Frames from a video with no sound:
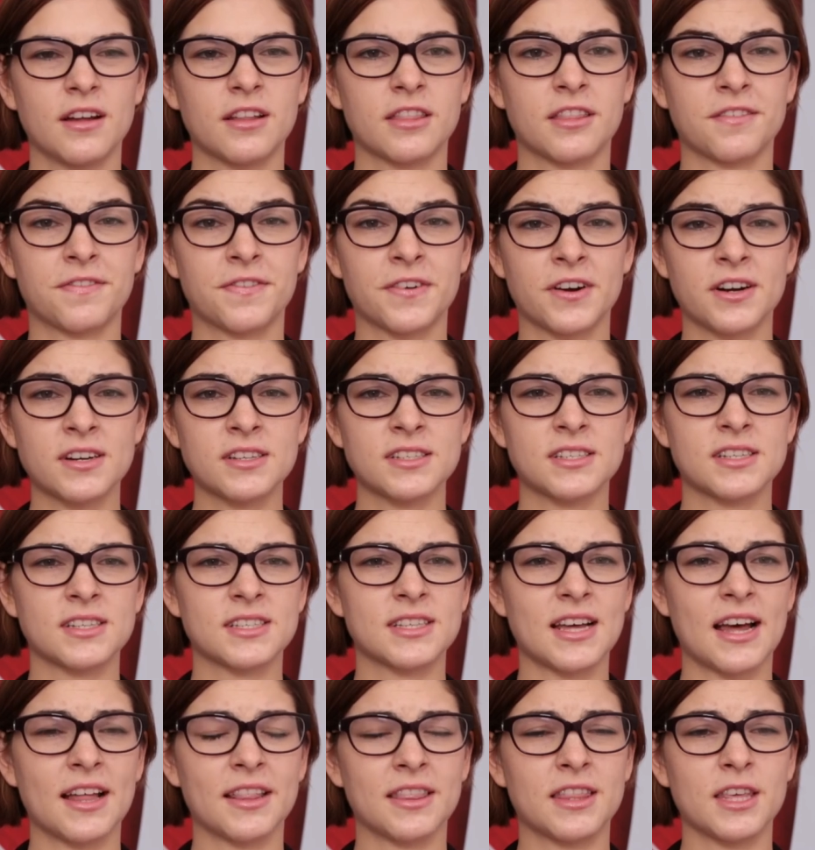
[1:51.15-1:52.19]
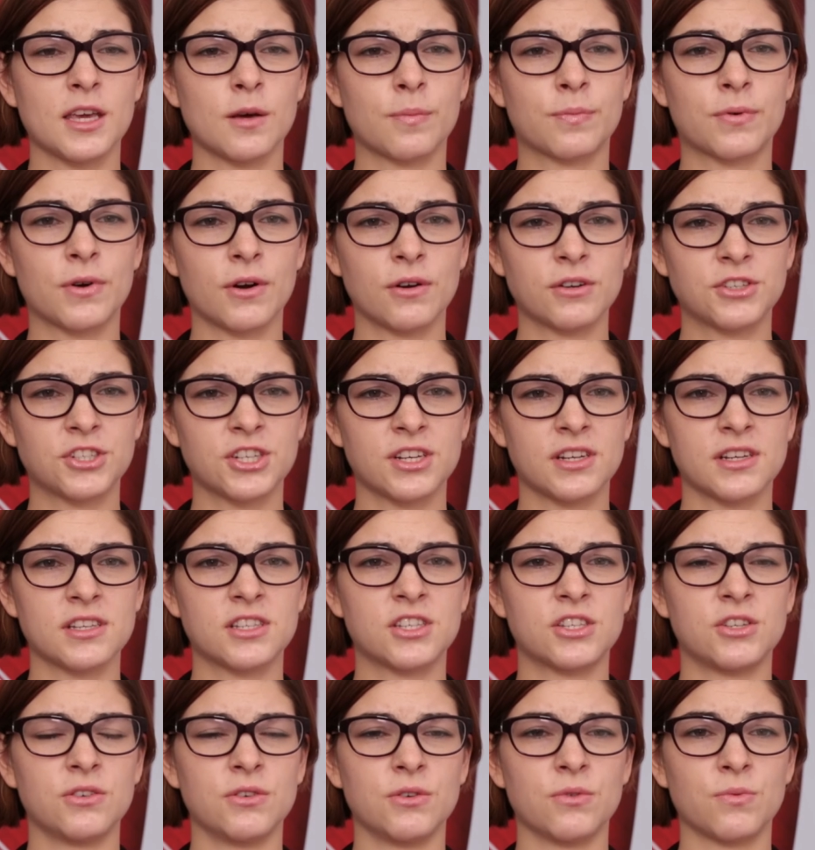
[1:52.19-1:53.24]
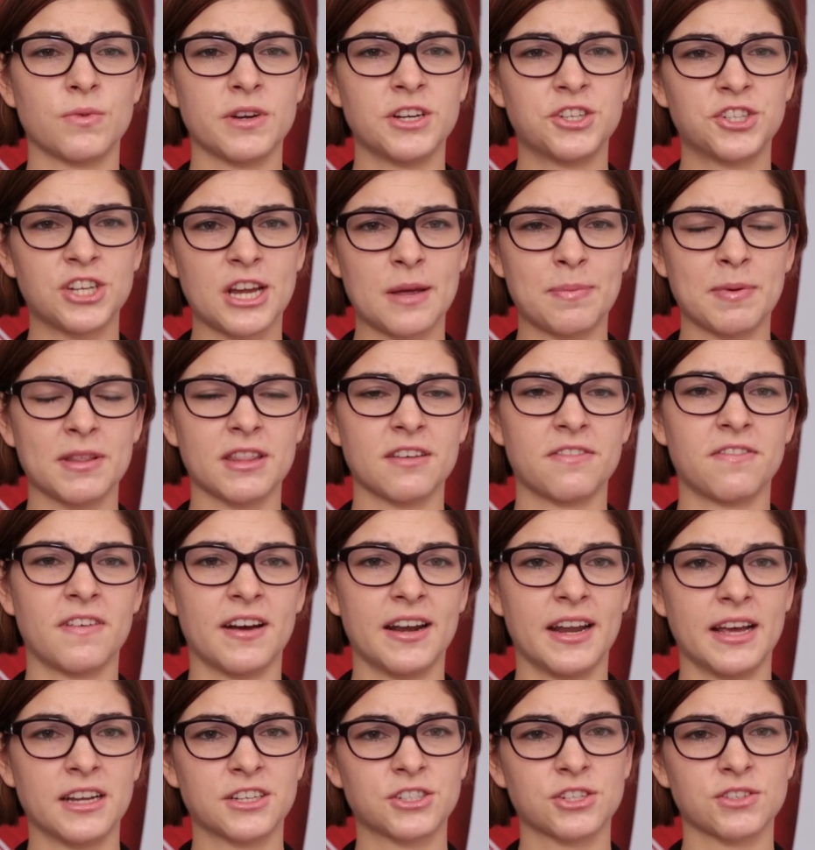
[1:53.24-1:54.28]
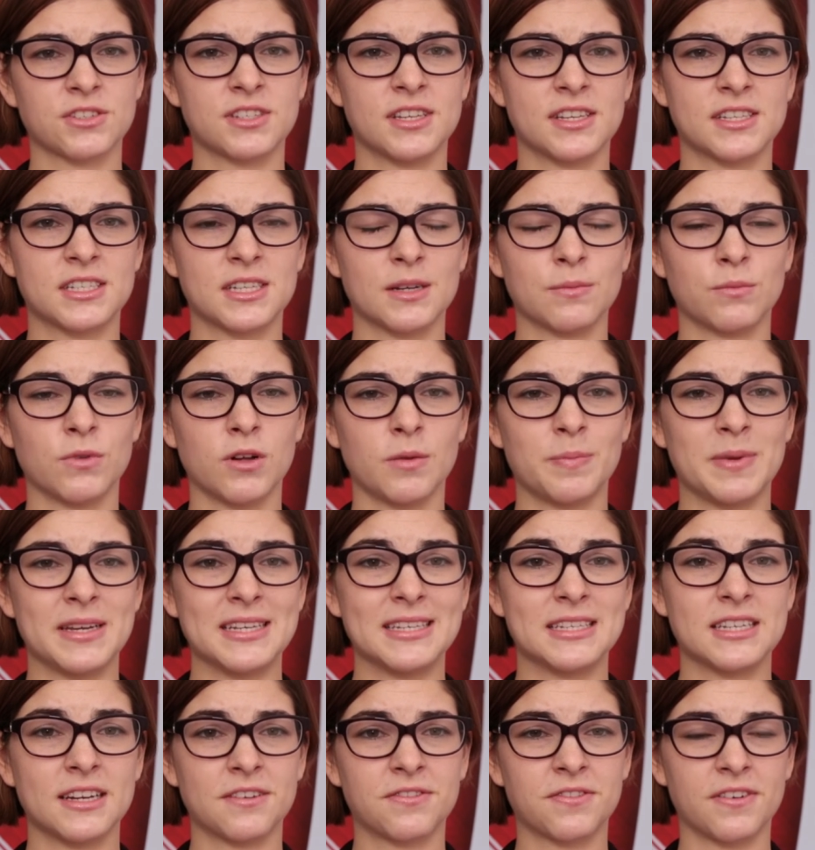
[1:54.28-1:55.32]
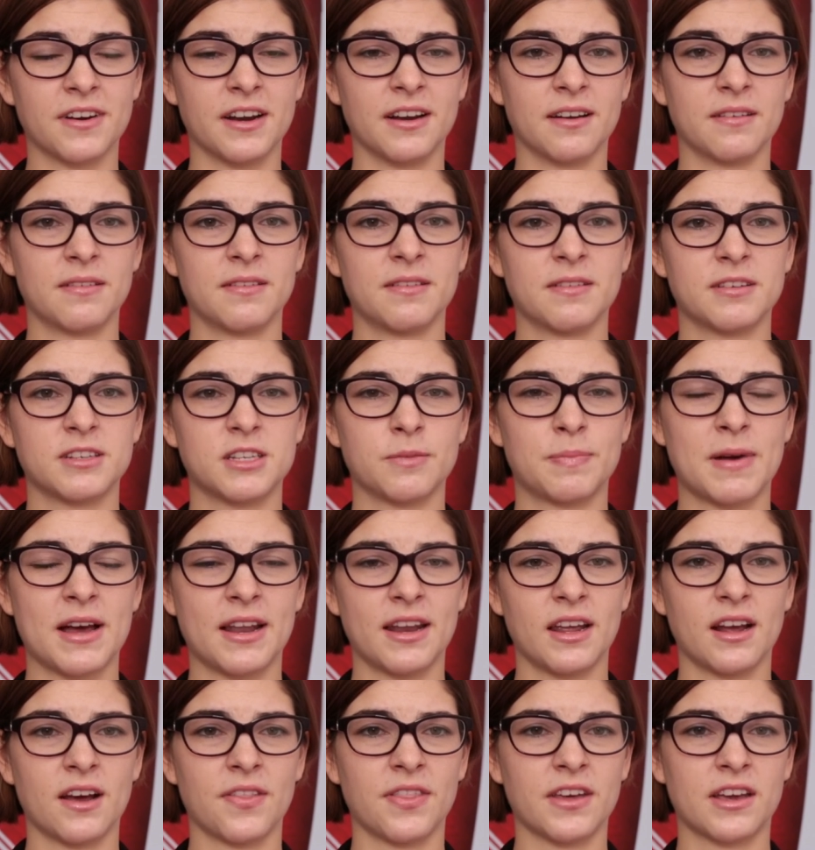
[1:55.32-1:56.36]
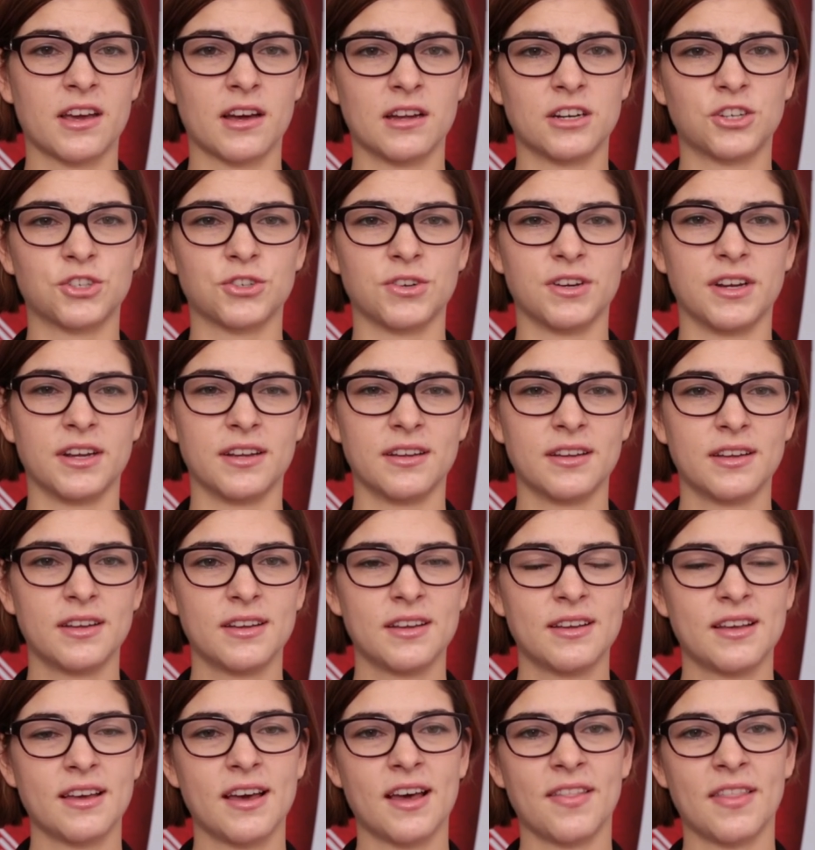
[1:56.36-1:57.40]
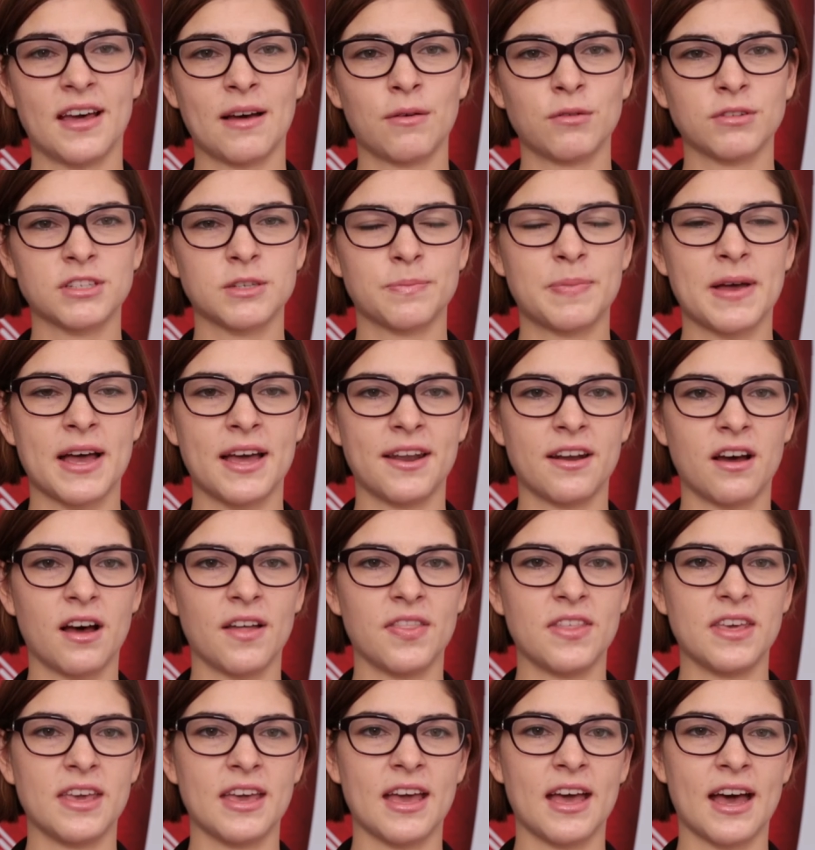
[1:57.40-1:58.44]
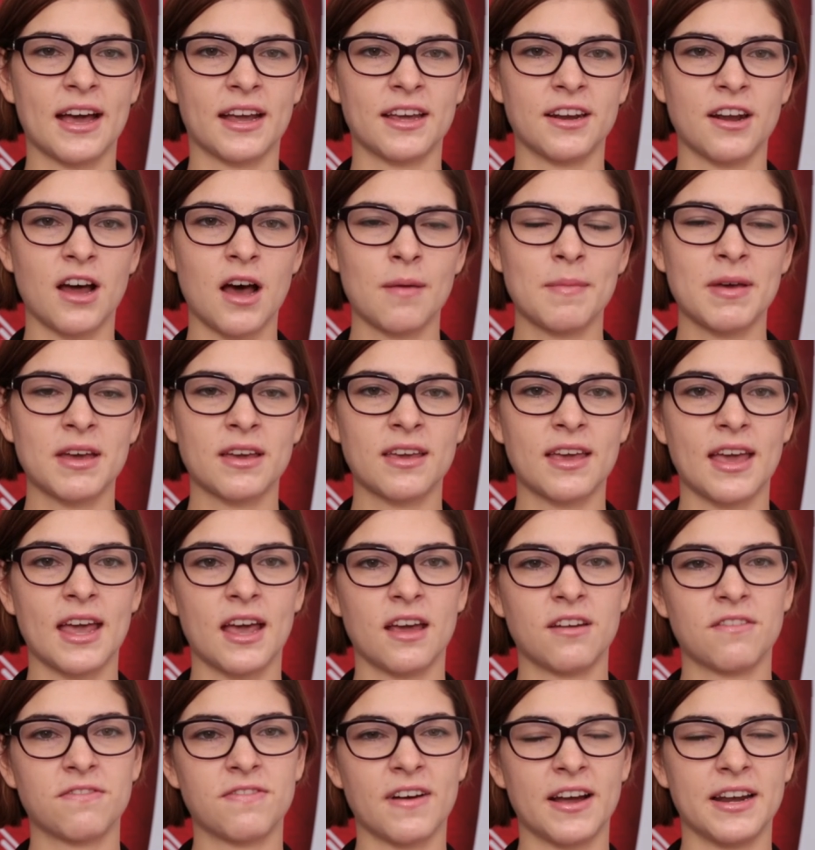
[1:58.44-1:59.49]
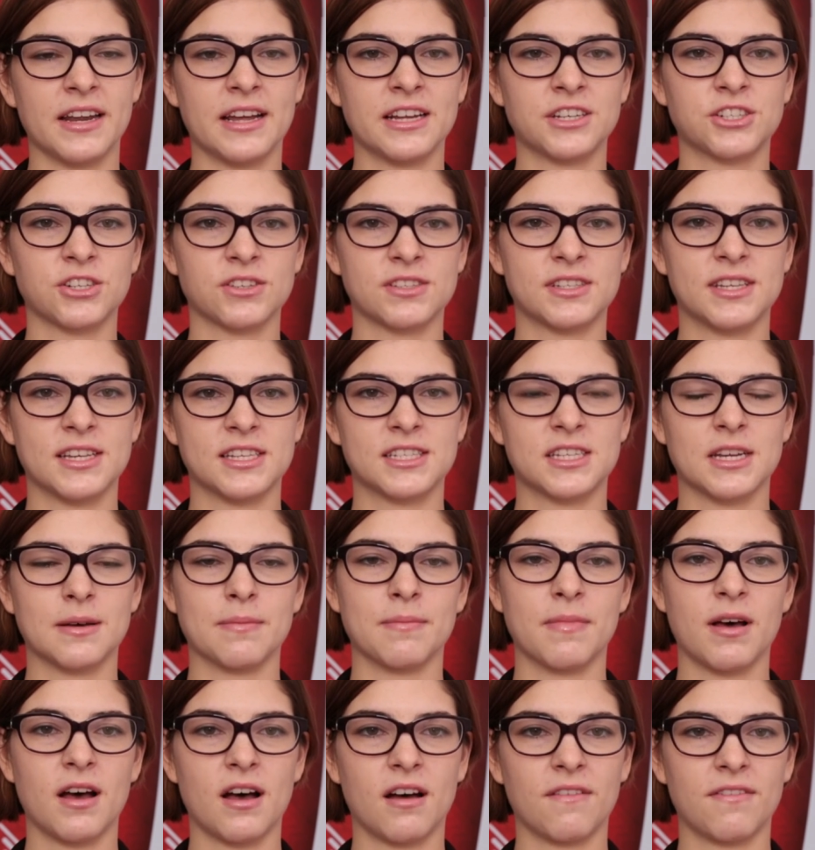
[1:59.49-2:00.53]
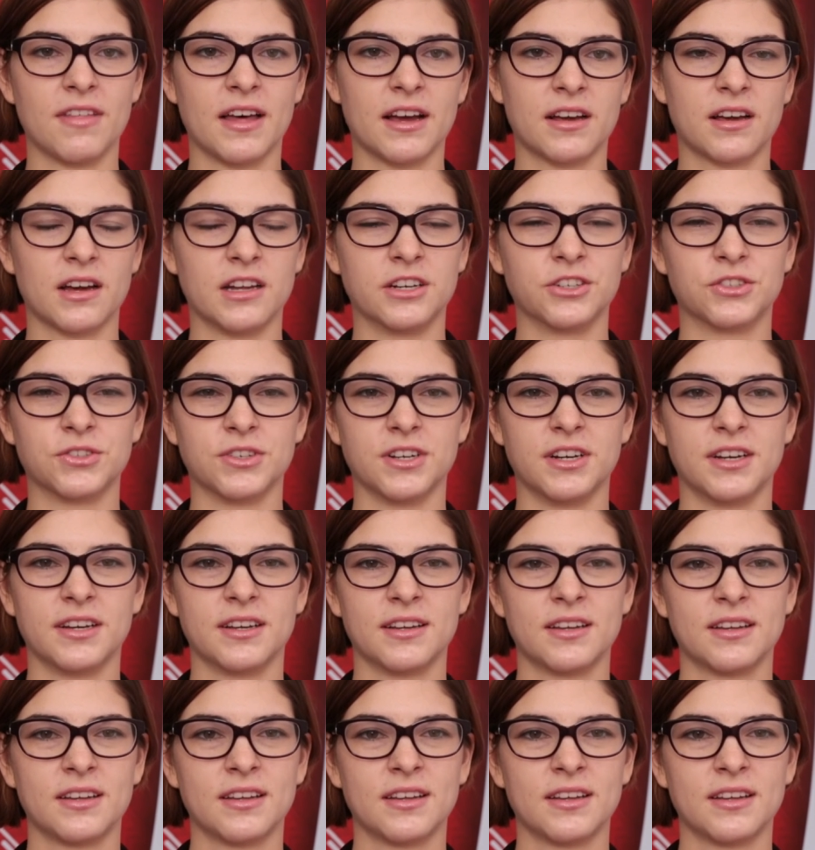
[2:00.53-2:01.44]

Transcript: The first is that the approaches to reshaping the financial system will be different depending on the country, and that will depend on the economic and financial system of that country.